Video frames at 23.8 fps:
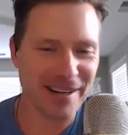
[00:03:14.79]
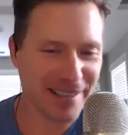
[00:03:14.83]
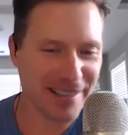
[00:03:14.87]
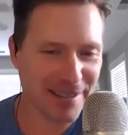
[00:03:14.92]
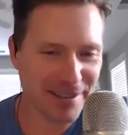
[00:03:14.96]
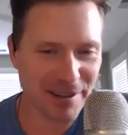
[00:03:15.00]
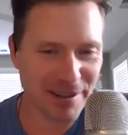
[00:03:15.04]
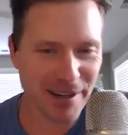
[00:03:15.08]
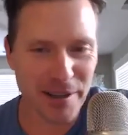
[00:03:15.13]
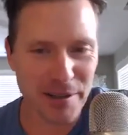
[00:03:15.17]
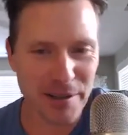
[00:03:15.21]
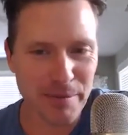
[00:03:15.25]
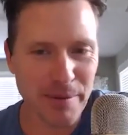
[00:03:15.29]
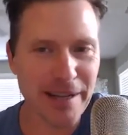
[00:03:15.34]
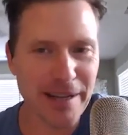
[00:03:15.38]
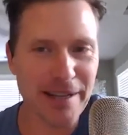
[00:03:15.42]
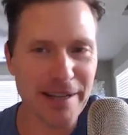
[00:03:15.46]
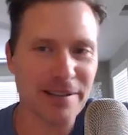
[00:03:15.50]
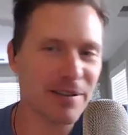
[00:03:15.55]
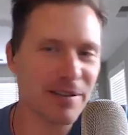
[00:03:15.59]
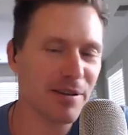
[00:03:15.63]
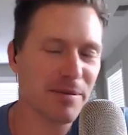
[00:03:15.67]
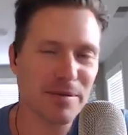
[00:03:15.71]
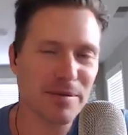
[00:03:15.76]
That's right on the money
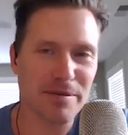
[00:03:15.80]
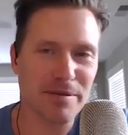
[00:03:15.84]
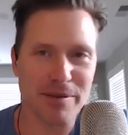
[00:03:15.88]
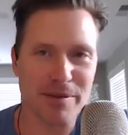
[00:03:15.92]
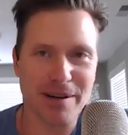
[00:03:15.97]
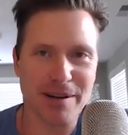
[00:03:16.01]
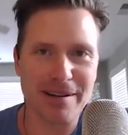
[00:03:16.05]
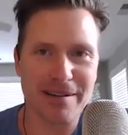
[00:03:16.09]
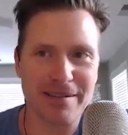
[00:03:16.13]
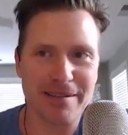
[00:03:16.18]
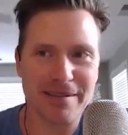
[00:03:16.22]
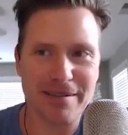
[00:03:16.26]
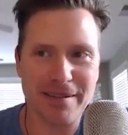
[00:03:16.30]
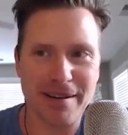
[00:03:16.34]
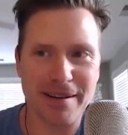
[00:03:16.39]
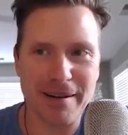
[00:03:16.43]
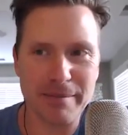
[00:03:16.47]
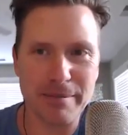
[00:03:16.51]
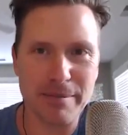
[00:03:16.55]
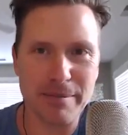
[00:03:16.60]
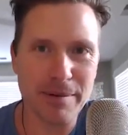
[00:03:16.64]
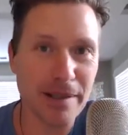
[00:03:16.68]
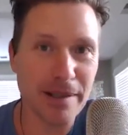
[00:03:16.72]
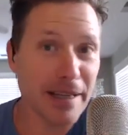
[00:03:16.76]
in terms of what I
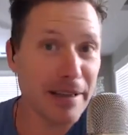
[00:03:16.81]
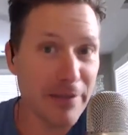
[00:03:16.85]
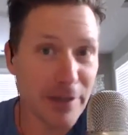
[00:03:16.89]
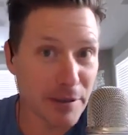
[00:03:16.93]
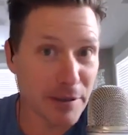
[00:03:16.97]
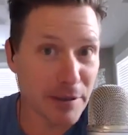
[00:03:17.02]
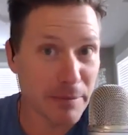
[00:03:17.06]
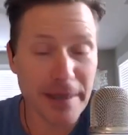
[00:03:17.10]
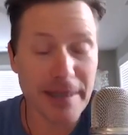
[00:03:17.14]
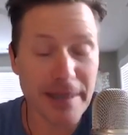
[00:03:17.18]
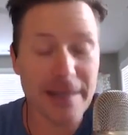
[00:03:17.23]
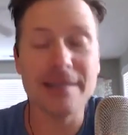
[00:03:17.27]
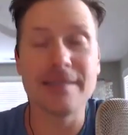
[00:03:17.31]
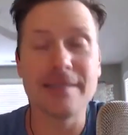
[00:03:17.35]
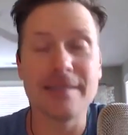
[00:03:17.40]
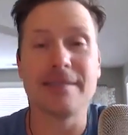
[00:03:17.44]
believe it to be.